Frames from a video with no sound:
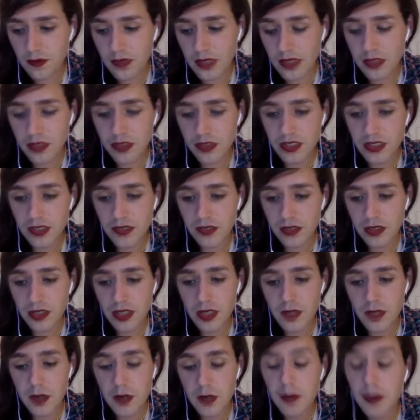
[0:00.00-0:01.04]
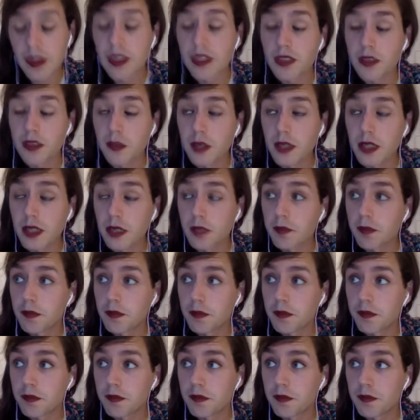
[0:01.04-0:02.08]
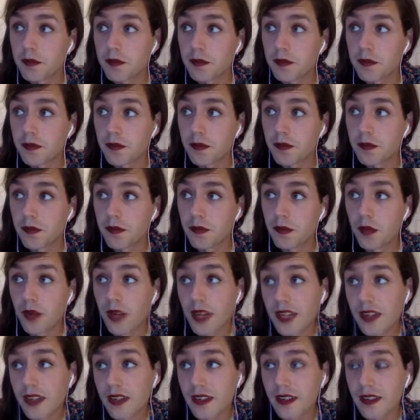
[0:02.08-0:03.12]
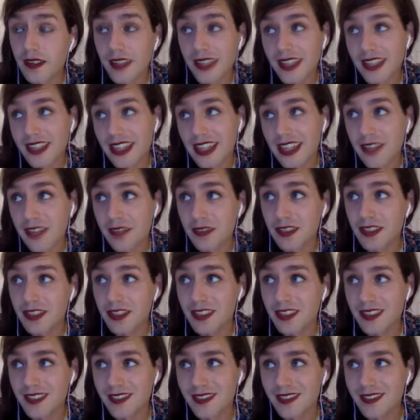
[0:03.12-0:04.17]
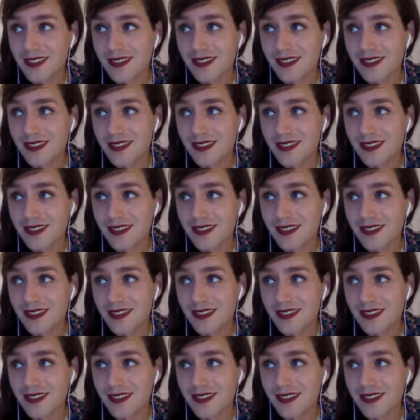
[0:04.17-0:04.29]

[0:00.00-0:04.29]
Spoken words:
was never on my parents' money when, like, after